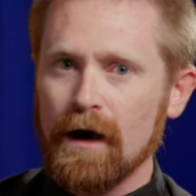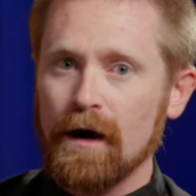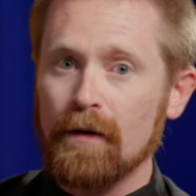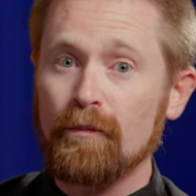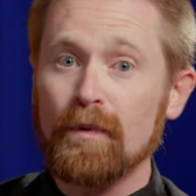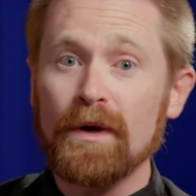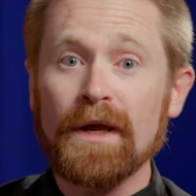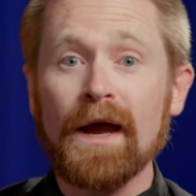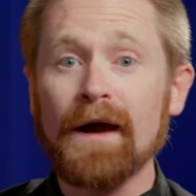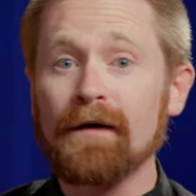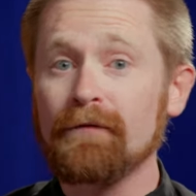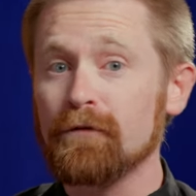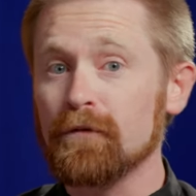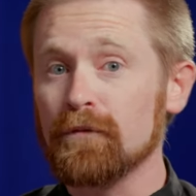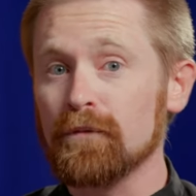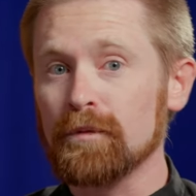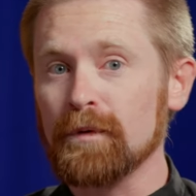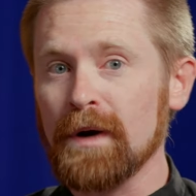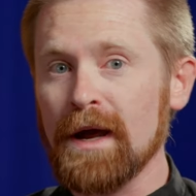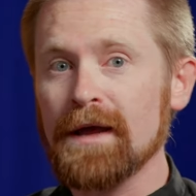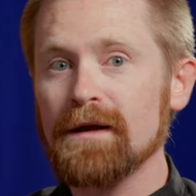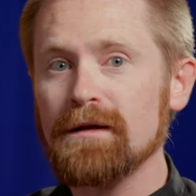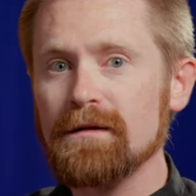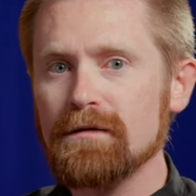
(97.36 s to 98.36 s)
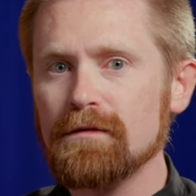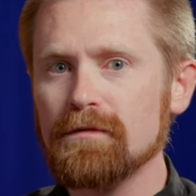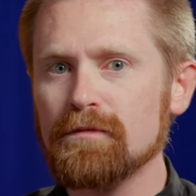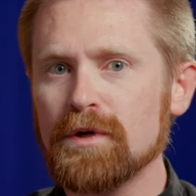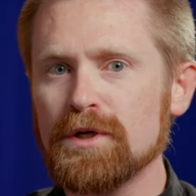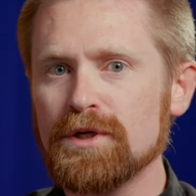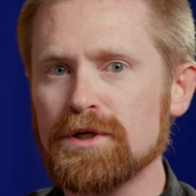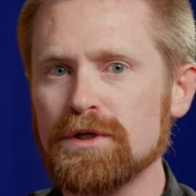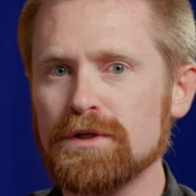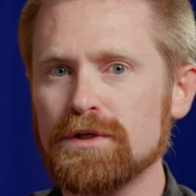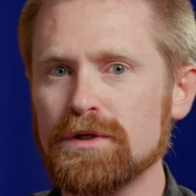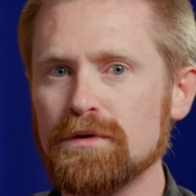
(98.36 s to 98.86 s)
We have red,
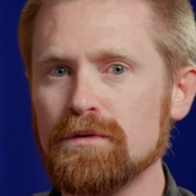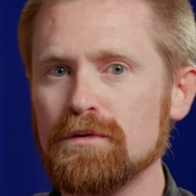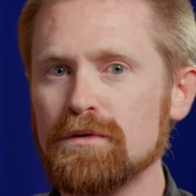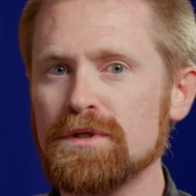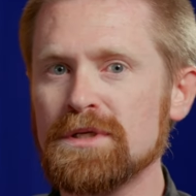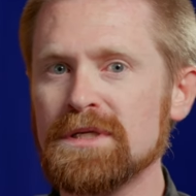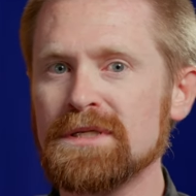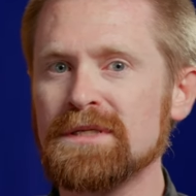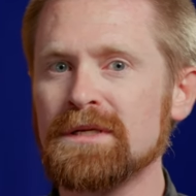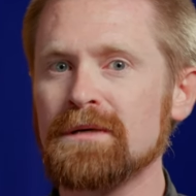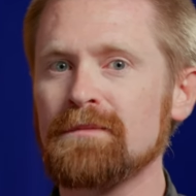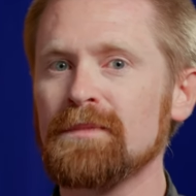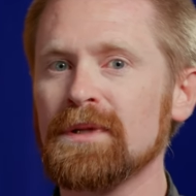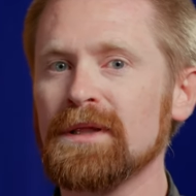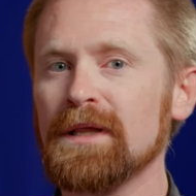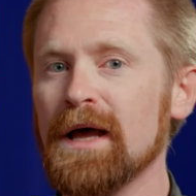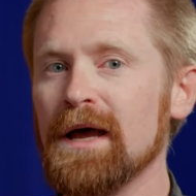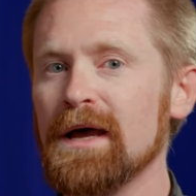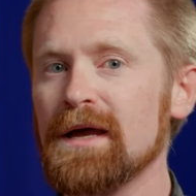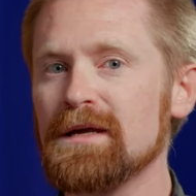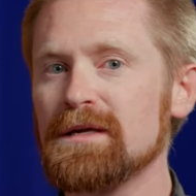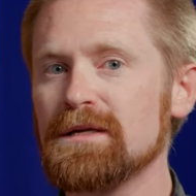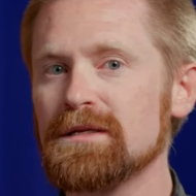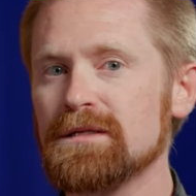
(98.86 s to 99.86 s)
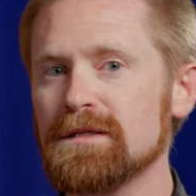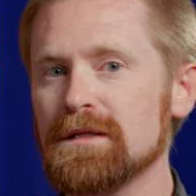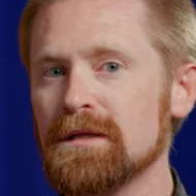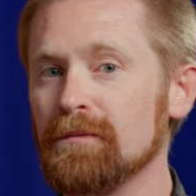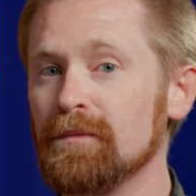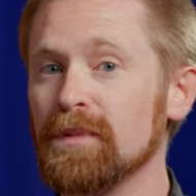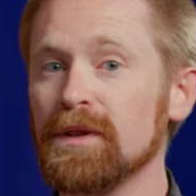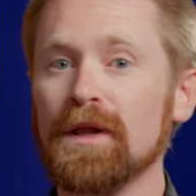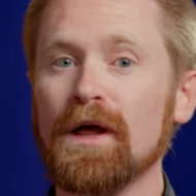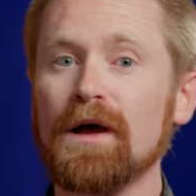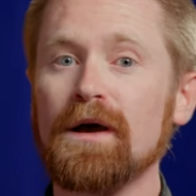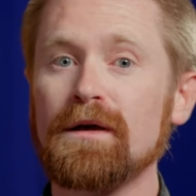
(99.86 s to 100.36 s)
which is used to symbolize the
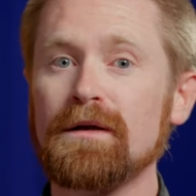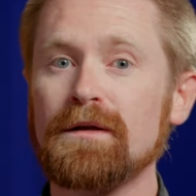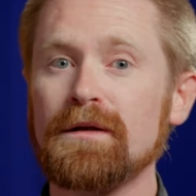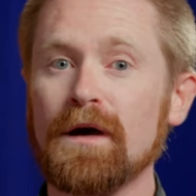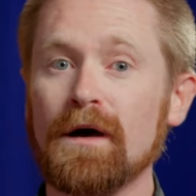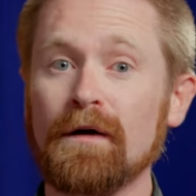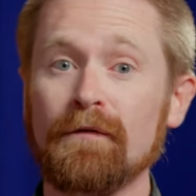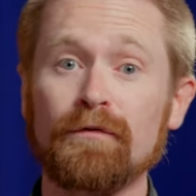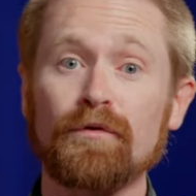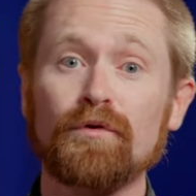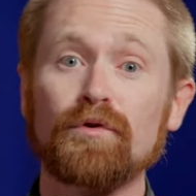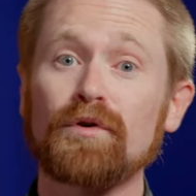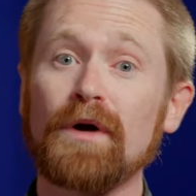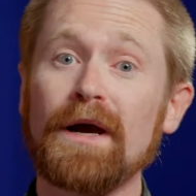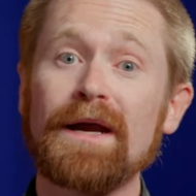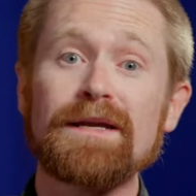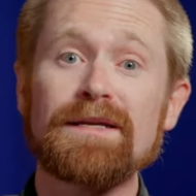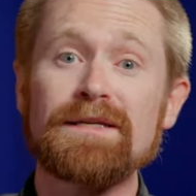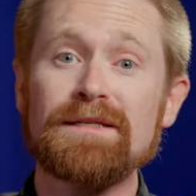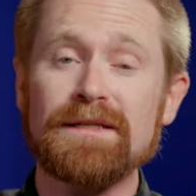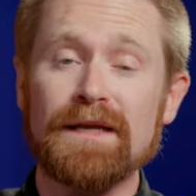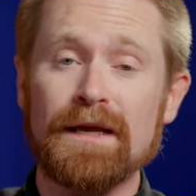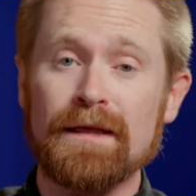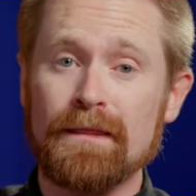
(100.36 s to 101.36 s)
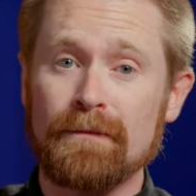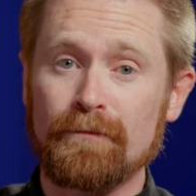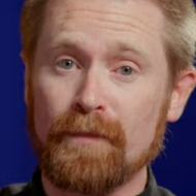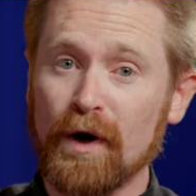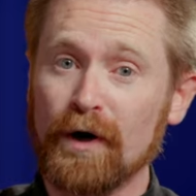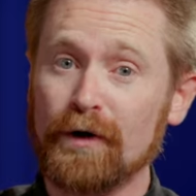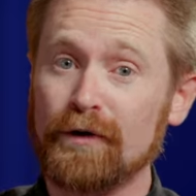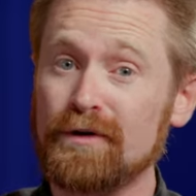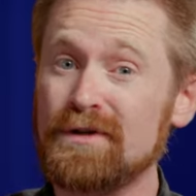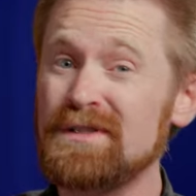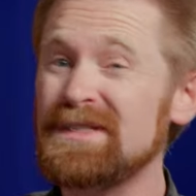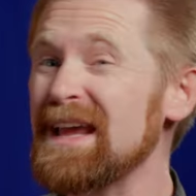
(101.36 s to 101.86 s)
blood of Christ and the
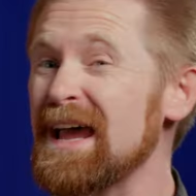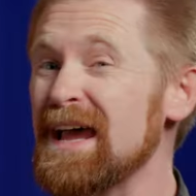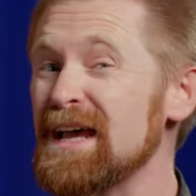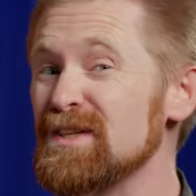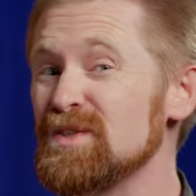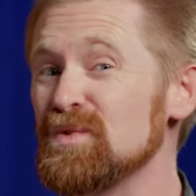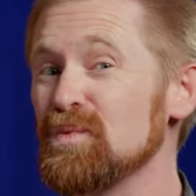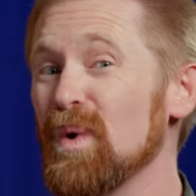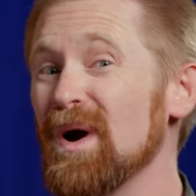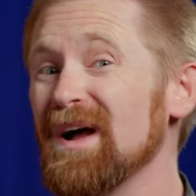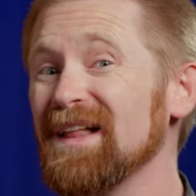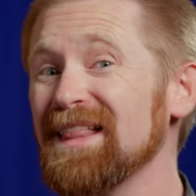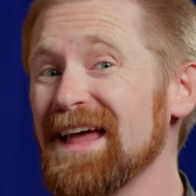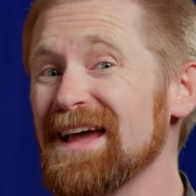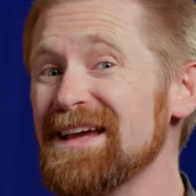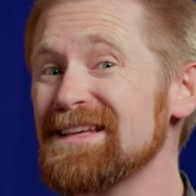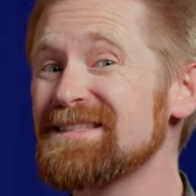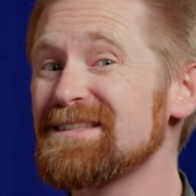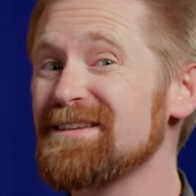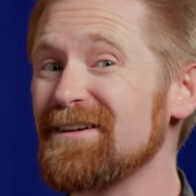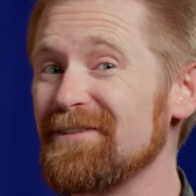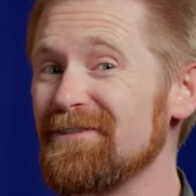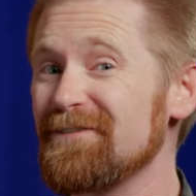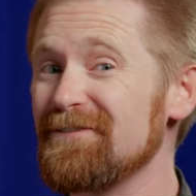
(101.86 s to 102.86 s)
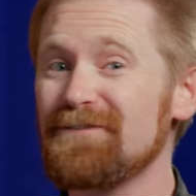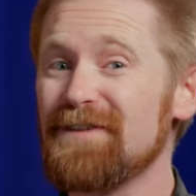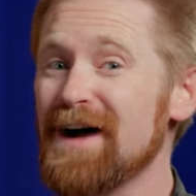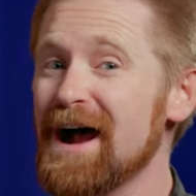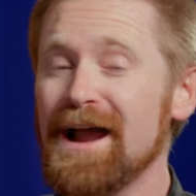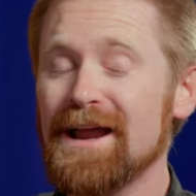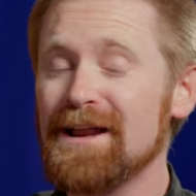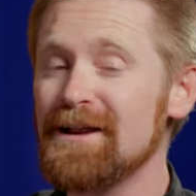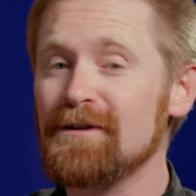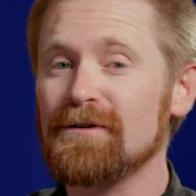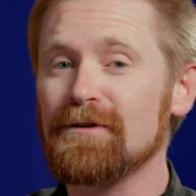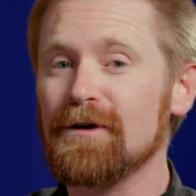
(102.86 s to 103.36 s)
martyrs, as well as the
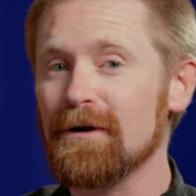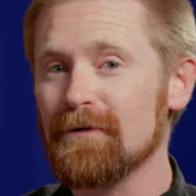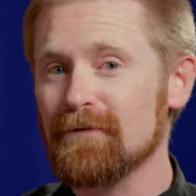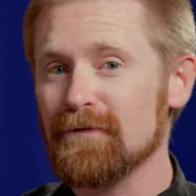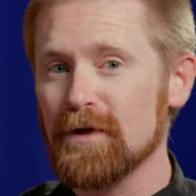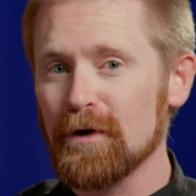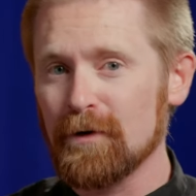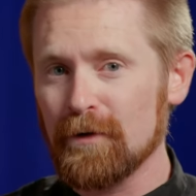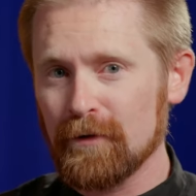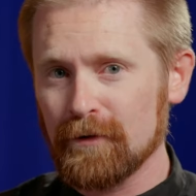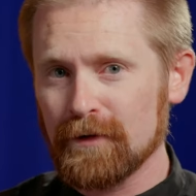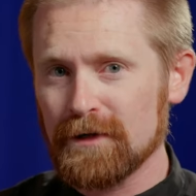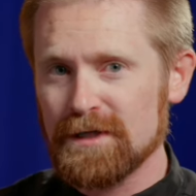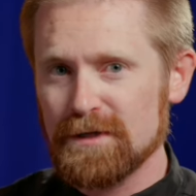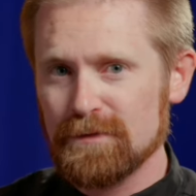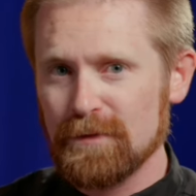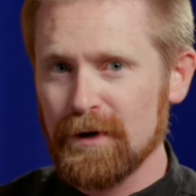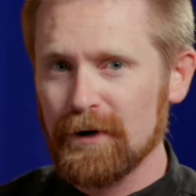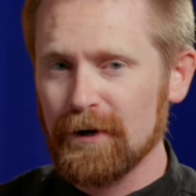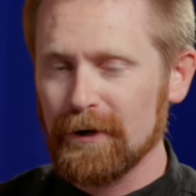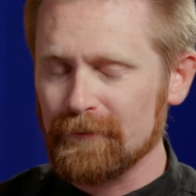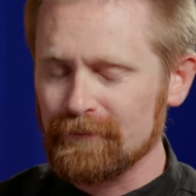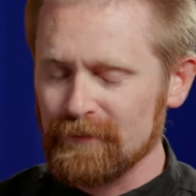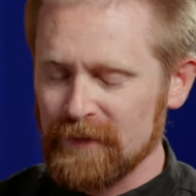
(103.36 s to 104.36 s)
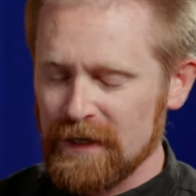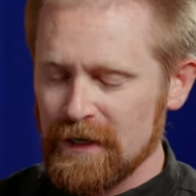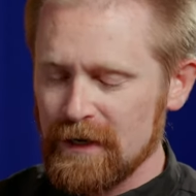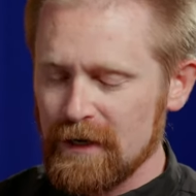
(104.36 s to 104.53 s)
fire of the Holy Spirit.